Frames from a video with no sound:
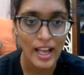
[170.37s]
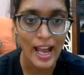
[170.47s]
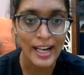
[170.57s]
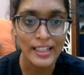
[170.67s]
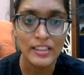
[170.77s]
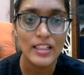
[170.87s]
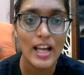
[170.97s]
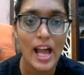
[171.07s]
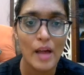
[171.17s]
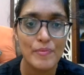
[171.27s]
and
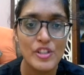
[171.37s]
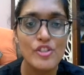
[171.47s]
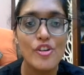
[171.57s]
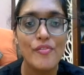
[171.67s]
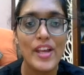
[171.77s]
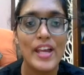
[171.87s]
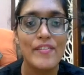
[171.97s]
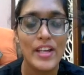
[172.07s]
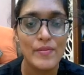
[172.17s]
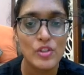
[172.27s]
absence of A
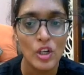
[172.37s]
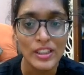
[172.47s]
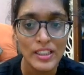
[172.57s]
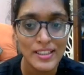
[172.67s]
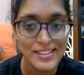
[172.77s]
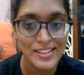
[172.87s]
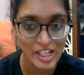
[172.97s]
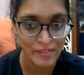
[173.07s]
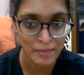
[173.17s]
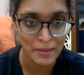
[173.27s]
waves on
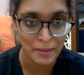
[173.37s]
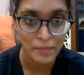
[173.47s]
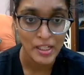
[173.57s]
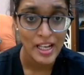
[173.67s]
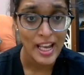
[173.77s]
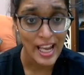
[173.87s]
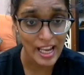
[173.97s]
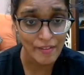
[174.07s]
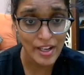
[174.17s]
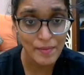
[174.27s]
JVP.
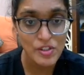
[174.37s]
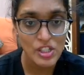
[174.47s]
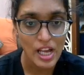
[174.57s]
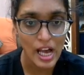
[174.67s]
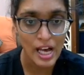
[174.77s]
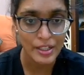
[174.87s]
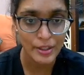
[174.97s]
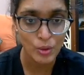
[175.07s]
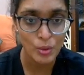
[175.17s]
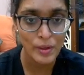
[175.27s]
A waves are
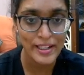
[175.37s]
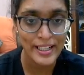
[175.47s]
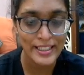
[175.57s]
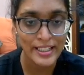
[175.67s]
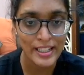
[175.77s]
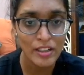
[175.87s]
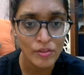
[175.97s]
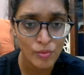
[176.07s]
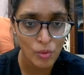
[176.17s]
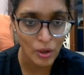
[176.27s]
due to atrial
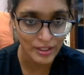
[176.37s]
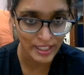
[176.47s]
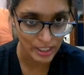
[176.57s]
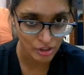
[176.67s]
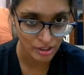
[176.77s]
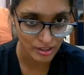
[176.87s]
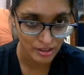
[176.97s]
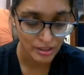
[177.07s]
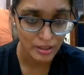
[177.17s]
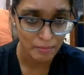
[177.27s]
contraction.
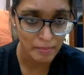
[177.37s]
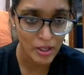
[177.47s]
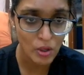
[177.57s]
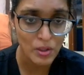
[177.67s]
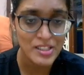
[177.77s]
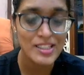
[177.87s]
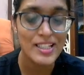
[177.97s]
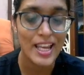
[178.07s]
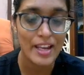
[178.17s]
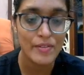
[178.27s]
Because the
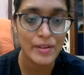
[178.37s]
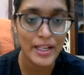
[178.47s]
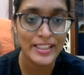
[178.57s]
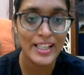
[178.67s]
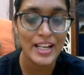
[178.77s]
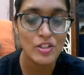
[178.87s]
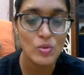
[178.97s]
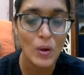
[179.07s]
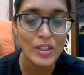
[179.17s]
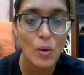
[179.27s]
atria is
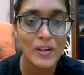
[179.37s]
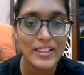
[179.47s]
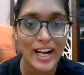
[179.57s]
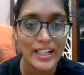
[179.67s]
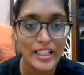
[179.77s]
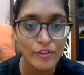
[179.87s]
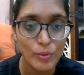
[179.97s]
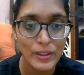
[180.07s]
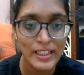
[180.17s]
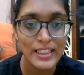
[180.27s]
not contracting
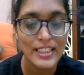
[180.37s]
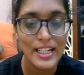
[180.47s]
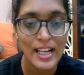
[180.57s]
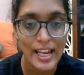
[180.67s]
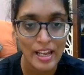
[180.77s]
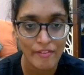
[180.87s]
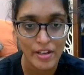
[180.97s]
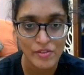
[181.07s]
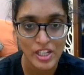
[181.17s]
fully, their A waves